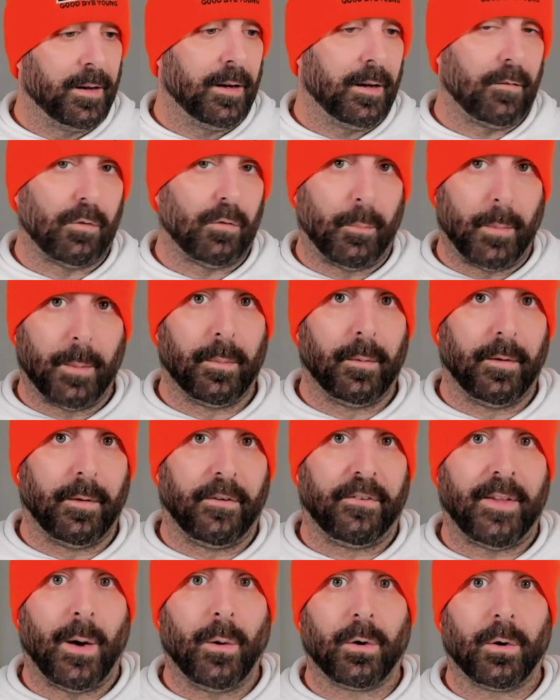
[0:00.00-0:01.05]
Remember, the
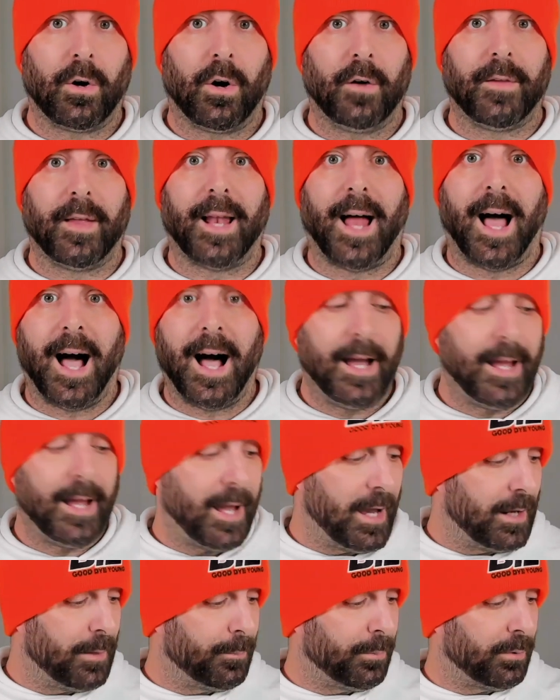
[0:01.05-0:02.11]
sound card that I
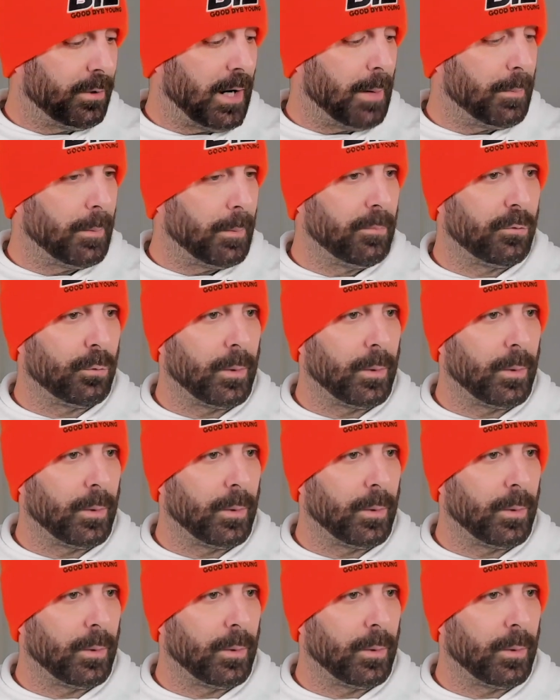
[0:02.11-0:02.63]
had problems